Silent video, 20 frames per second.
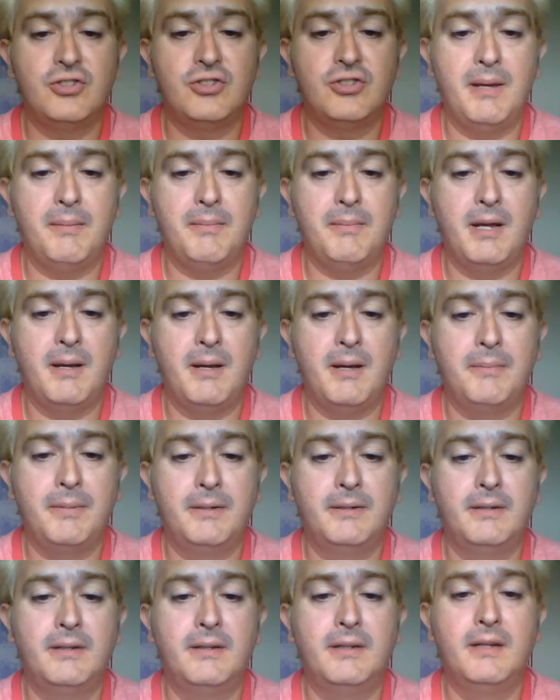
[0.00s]
tape it up.
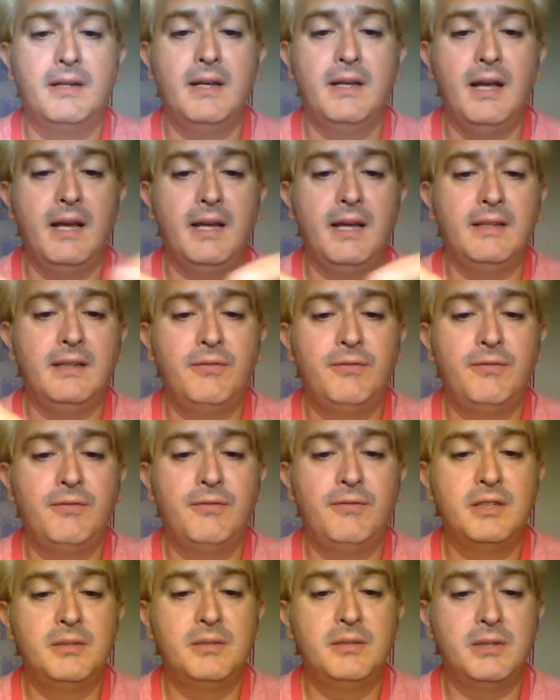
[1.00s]
And then for
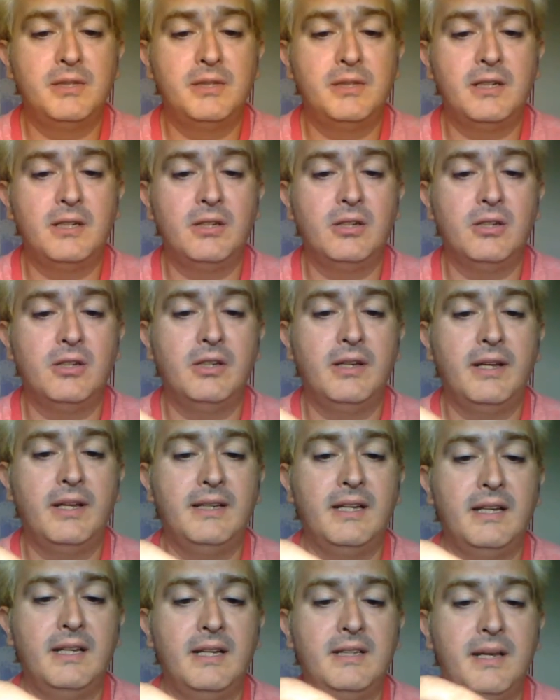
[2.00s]
this particular, and
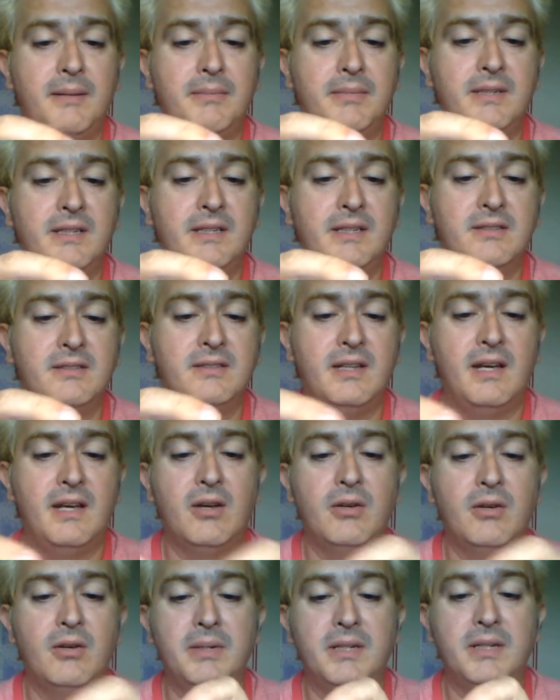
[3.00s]
then tape this
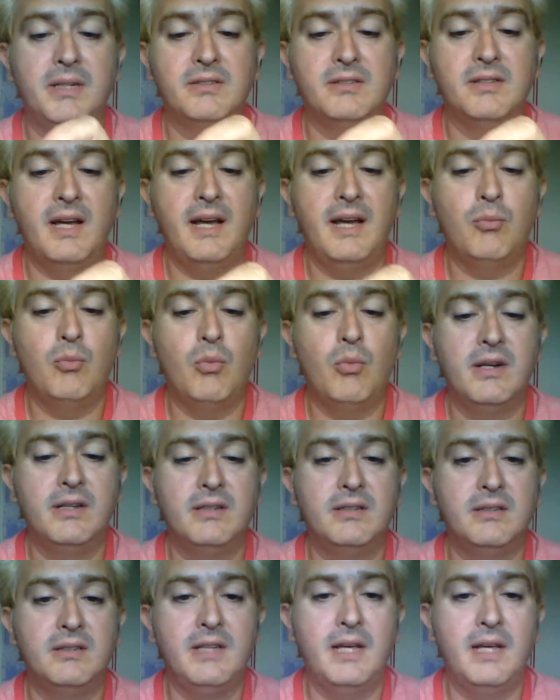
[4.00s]
down because I wanted